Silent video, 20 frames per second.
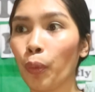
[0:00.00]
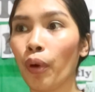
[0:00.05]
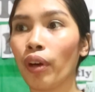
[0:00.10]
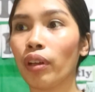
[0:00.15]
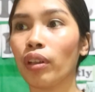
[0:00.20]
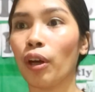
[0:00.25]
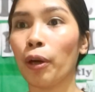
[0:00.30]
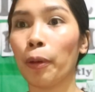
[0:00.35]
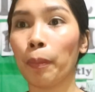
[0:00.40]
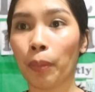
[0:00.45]

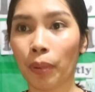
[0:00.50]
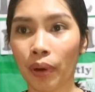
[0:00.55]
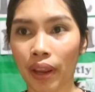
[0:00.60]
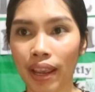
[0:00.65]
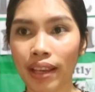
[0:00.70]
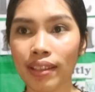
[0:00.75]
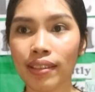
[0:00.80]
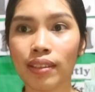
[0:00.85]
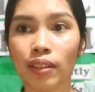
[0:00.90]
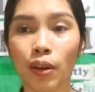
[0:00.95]
word or
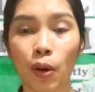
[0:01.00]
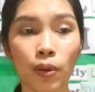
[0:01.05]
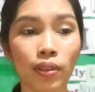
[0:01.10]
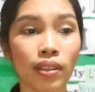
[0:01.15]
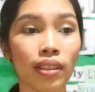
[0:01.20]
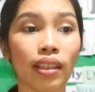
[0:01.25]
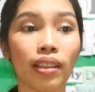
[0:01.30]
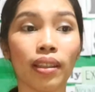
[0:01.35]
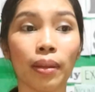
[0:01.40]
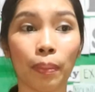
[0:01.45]
phrase
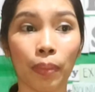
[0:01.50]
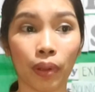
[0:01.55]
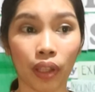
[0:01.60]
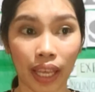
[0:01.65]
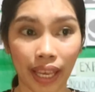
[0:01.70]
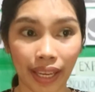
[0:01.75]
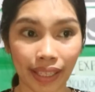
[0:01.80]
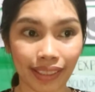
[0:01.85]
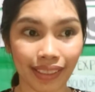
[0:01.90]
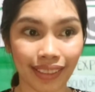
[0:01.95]
goes in the
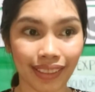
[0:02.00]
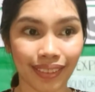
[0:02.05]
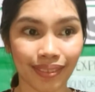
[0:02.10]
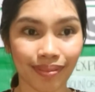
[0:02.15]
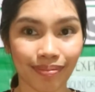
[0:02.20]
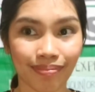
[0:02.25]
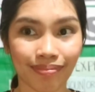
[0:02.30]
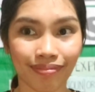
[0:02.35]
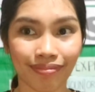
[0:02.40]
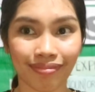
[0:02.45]
blank.
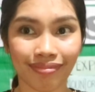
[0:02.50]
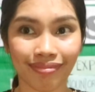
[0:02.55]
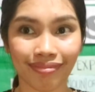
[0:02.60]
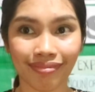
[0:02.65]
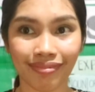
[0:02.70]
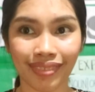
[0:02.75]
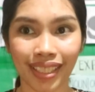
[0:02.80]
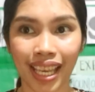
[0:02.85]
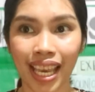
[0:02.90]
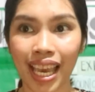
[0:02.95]

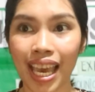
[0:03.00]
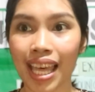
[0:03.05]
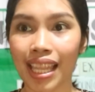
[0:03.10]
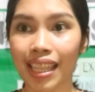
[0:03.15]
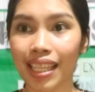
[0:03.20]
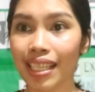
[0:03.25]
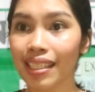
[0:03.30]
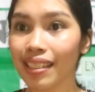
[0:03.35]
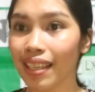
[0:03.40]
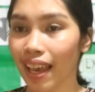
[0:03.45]

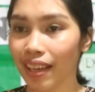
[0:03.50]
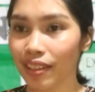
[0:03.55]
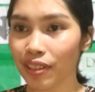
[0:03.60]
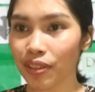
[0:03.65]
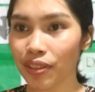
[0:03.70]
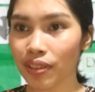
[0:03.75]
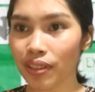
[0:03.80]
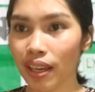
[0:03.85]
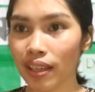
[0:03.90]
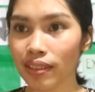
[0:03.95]
This
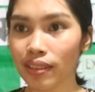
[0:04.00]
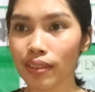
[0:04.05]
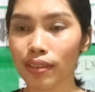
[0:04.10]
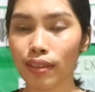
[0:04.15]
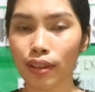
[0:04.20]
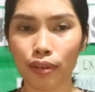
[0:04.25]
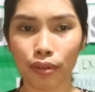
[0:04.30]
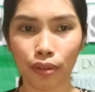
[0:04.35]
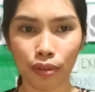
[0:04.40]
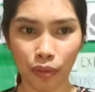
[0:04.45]
exercise is
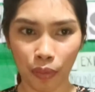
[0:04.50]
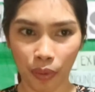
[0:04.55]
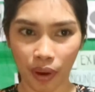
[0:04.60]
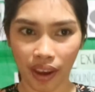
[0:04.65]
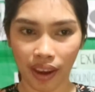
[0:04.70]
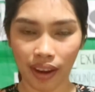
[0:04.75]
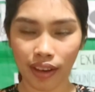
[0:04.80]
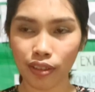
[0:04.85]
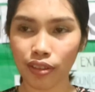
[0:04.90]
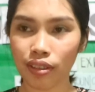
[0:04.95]
a good
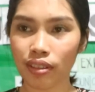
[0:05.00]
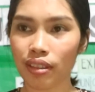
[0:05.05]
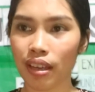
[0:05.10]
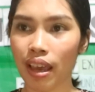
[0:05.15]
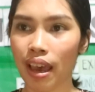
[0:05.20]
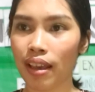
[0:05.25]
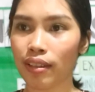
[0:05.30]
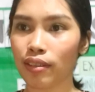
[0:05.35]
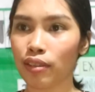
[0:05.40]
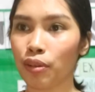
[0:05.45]
way to
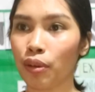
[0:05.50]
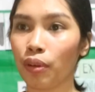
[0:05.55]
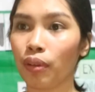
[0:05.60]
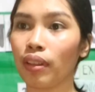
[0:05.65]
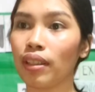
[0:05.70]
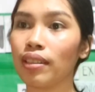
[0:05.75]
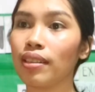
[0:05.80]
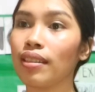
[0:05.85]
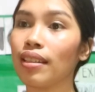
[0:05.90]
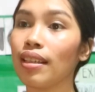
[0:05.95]
test your
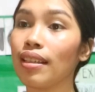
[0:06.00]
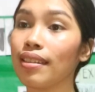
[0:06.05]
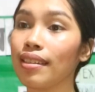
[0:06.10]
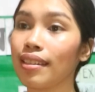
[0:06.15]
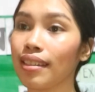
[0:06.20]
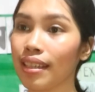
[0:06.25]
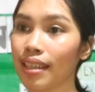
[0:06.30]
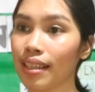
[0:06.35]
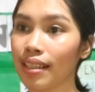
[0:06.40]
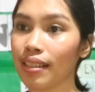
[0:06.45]
listening
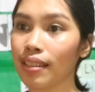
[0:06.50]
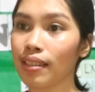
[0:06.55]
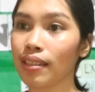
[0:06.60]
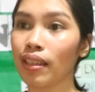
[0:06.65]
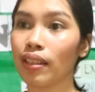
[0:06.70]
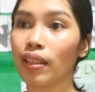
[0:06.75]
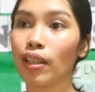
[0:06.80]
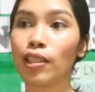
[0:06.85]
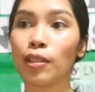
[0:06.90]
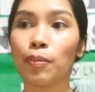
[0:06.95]
skills
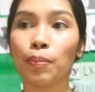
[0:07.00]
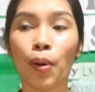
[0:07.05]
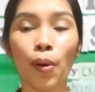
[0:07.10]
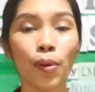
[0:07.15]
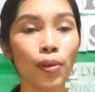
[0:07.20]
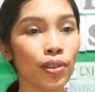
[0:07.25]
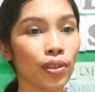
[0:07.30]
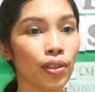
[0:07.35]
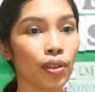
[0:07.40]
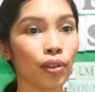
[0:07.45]
and
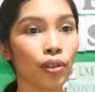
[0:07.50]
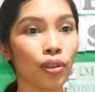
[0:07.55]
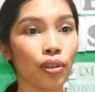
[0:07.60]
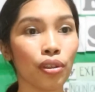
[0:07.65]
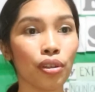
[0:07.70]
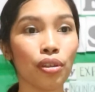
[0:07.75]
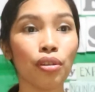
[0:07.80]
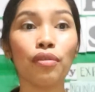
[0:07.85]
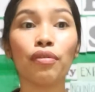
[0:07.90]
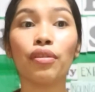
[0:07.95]
expose you to
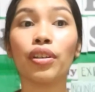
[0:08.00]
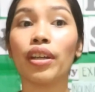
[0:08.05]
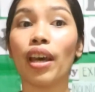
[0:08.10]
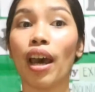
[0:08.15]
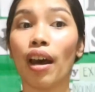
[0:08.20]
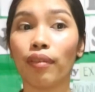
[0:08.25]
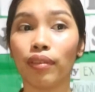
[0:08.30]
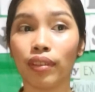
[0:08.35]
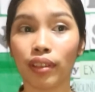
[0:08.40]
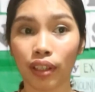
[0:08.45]
new
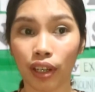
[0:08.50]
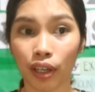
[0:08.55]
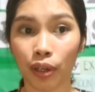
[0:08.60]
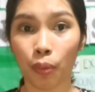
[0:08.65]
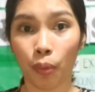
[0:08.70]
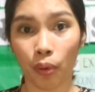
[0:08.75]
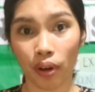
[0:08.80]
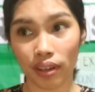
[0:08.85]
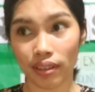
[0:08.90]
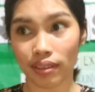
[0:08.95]
vocabulary
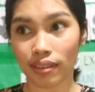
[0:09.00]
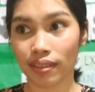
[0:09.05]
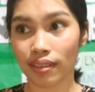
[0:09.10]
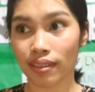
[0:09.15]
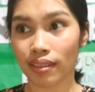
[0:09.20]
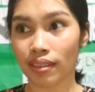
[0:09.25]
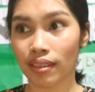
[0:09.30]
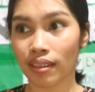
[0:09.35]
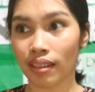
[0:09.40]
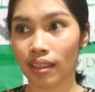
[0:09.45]

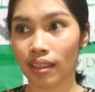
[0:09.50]
words.